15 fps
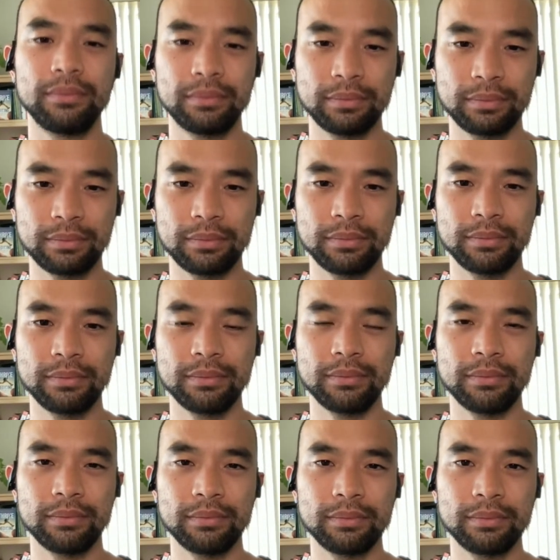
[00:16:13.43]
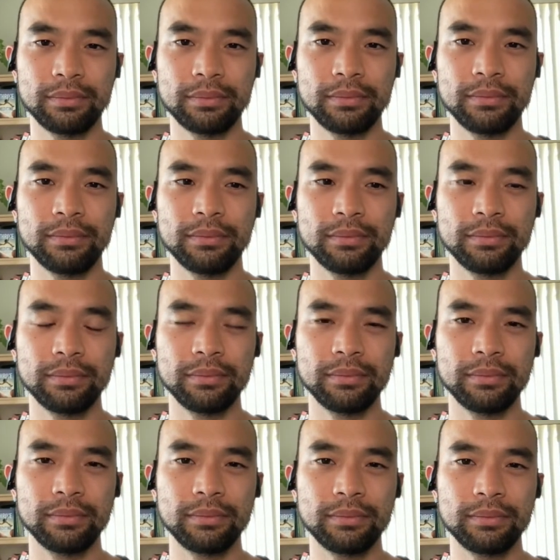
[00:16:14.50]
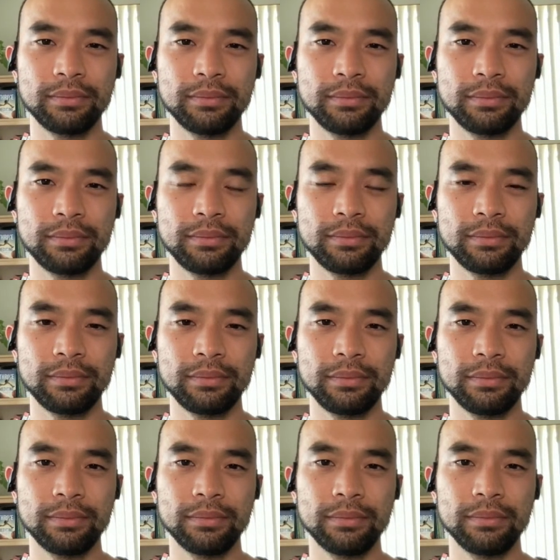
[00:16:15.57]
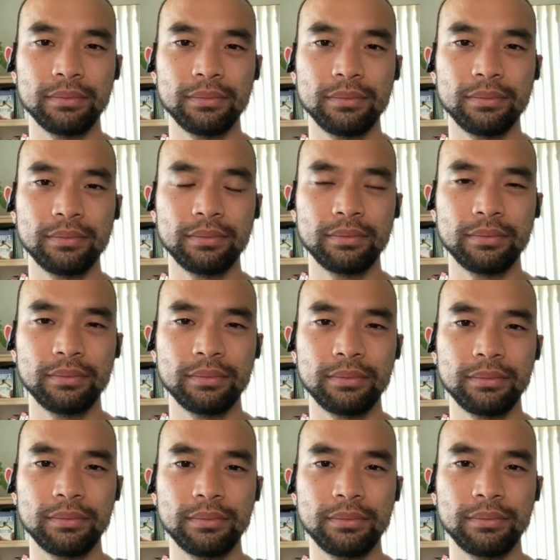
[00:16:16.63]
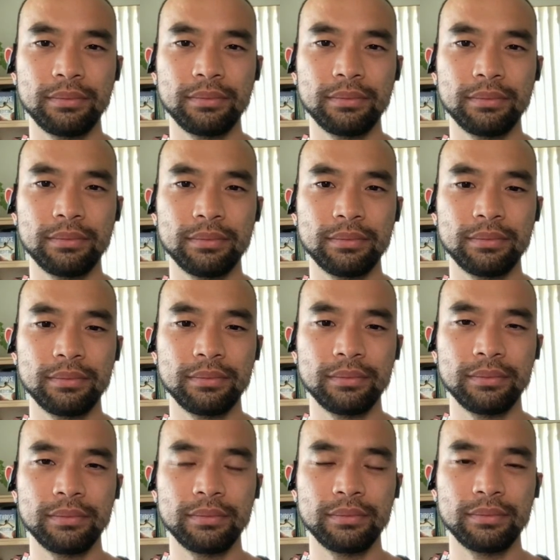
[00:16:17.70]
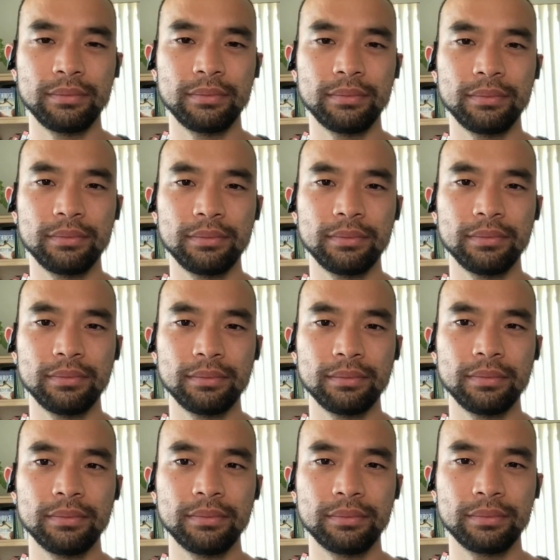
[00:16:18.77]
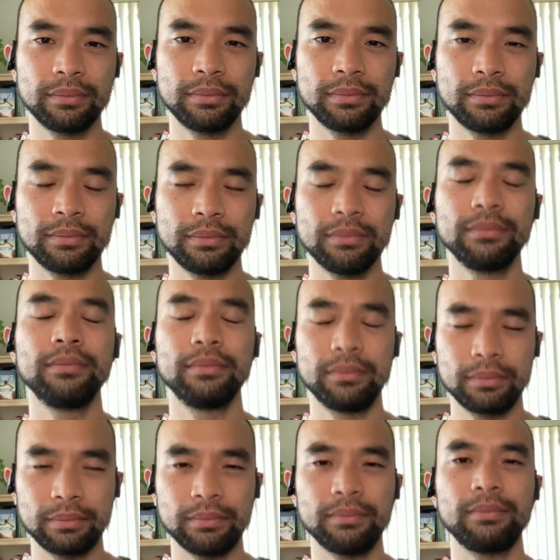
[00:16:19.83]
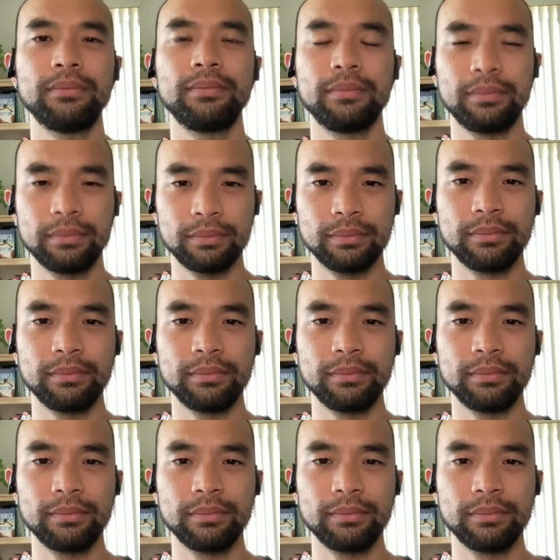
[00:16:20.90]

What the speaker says: The person shown says nothing.